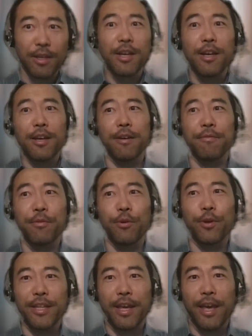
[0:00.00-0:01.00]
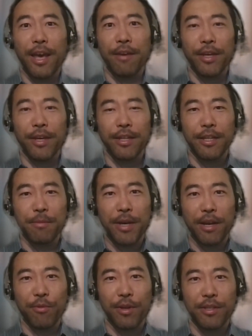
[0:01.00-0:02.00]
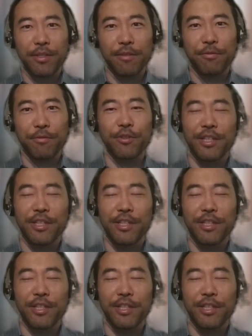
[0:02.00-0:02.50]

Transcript: avoid there having any bank runs in the future.